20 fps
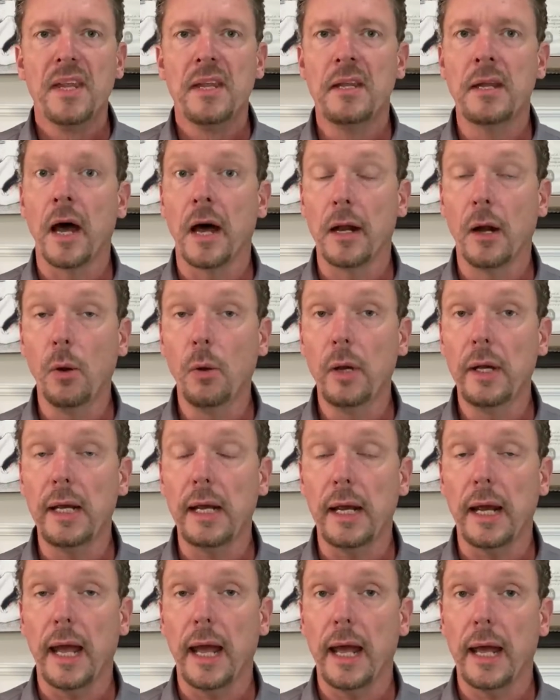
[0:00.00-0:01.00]
Not
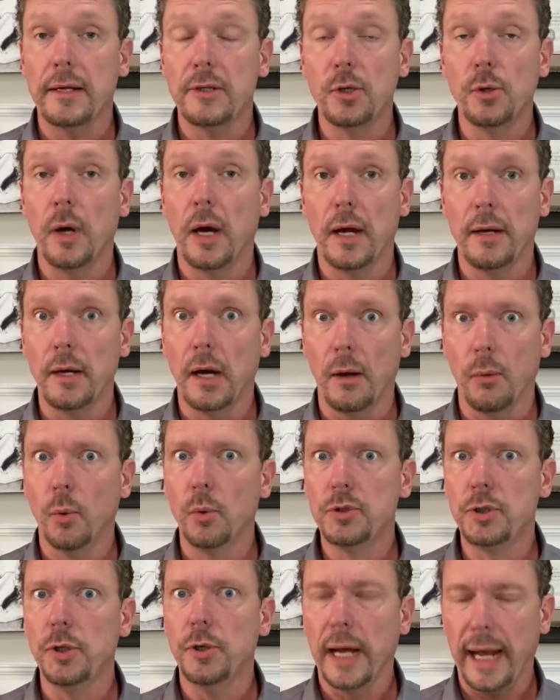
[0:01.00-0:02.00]
only do I not
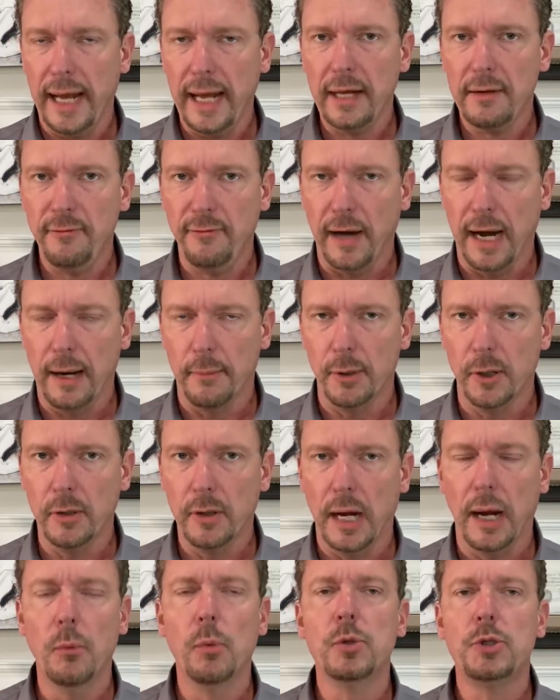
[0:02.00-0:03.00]
want you to add
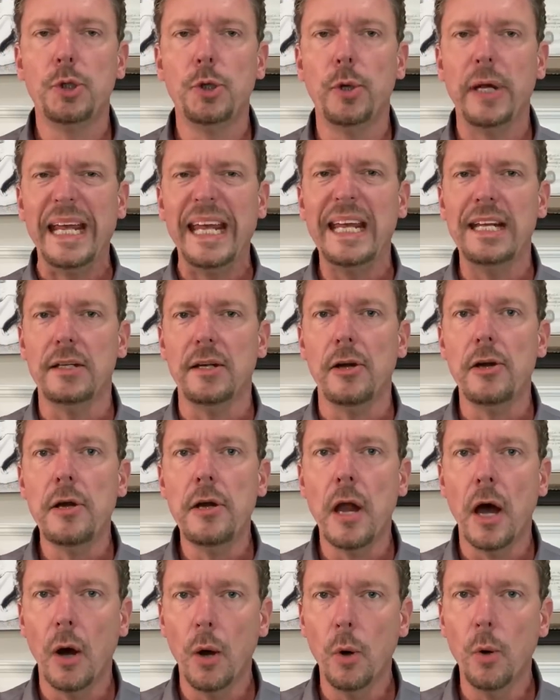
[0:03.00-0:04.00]
fiber, I want you to eat
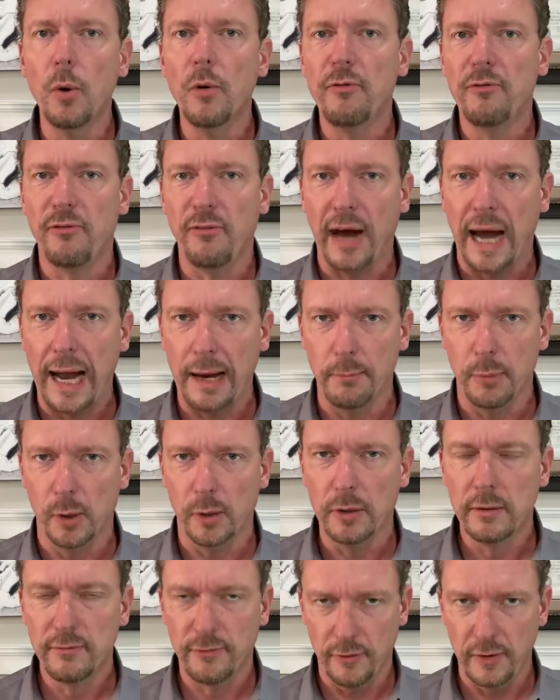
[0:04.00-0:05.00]
no
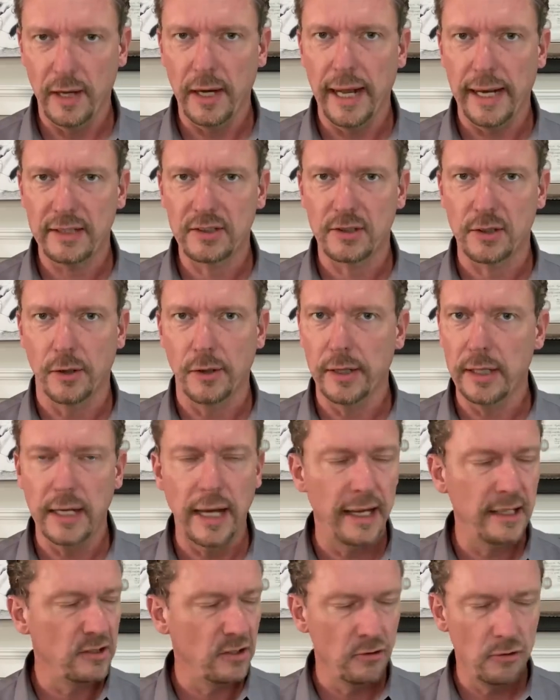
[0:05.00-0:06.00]
fiber for the next 30
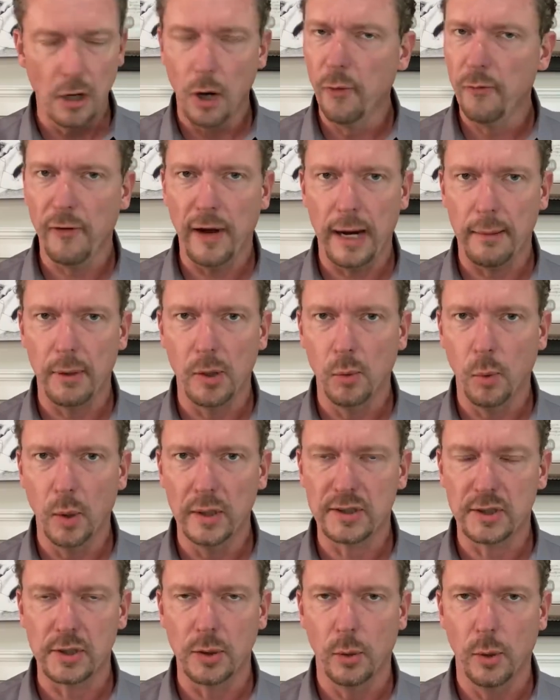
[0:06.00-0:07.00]
days. No fiber
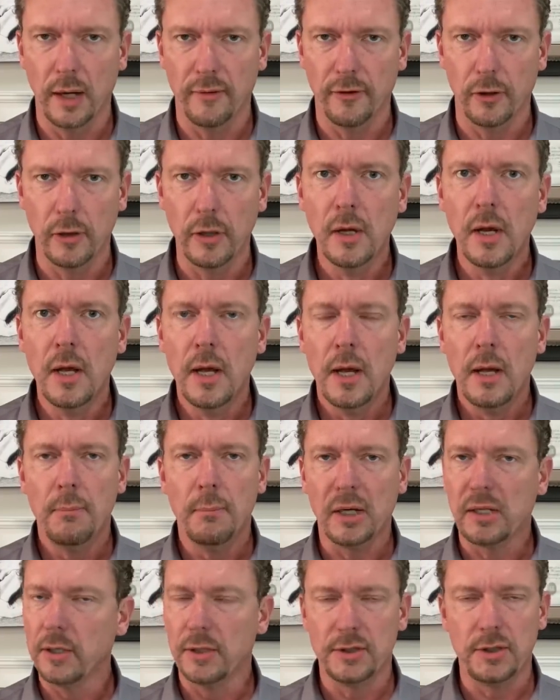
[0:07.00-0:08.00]
whatsoever,
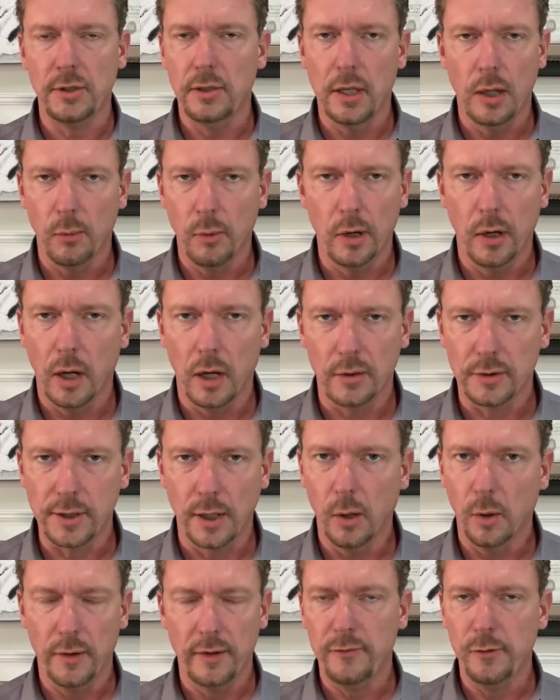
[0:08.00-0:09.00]
because, you know, we're all
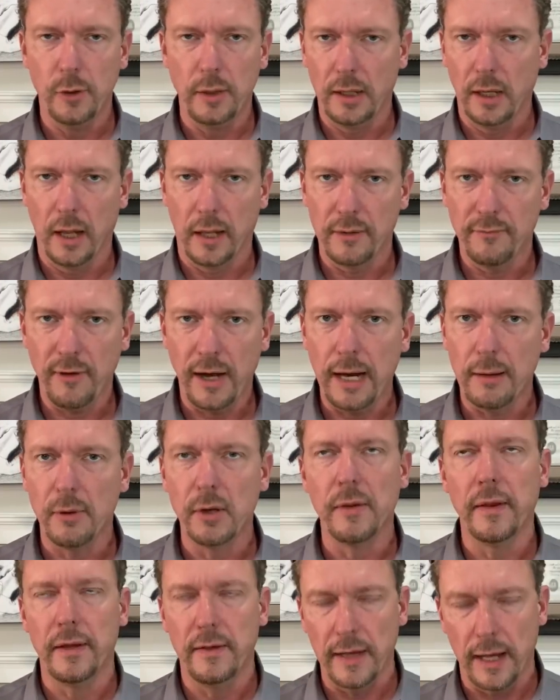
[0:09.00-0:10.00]
told if you eat a lot of
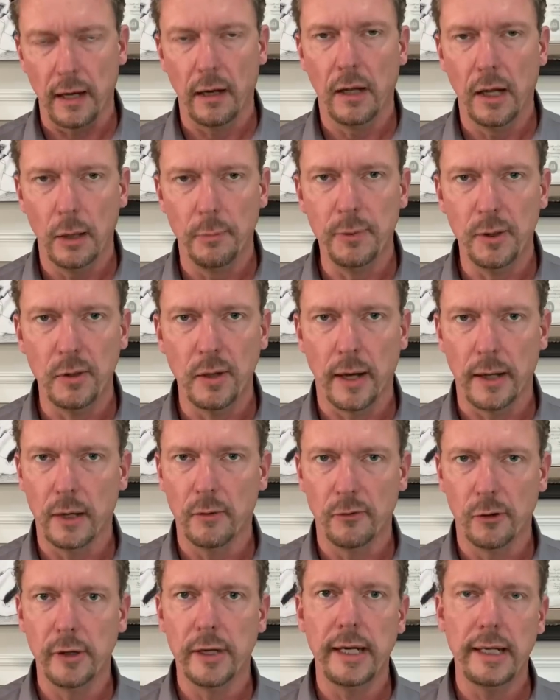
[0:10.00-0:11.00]
fiber, then that'll help you not
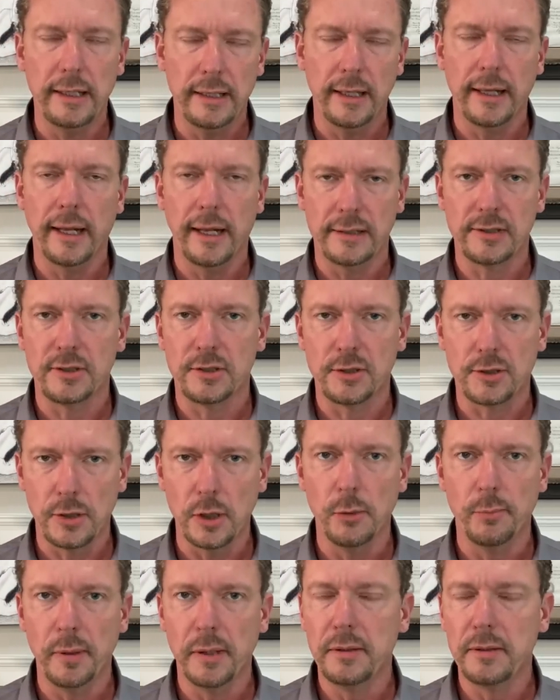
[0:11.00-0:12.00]
overeat. And that's
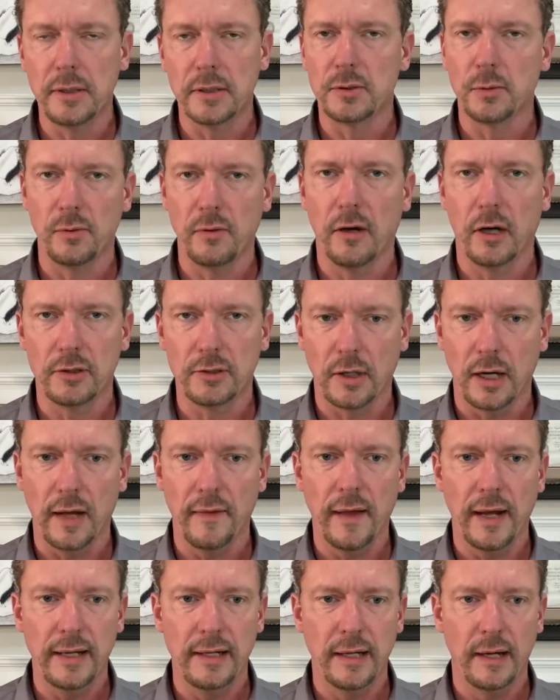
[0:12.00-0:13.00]
stupid because we all tried
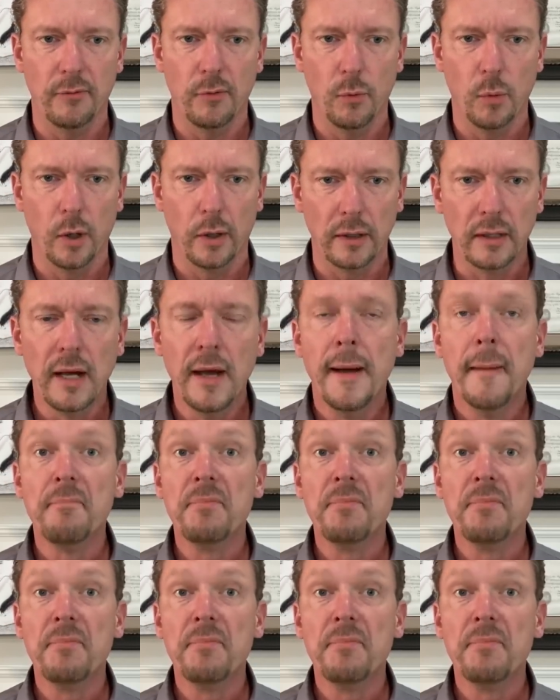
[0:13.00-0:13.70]
that and it never worked.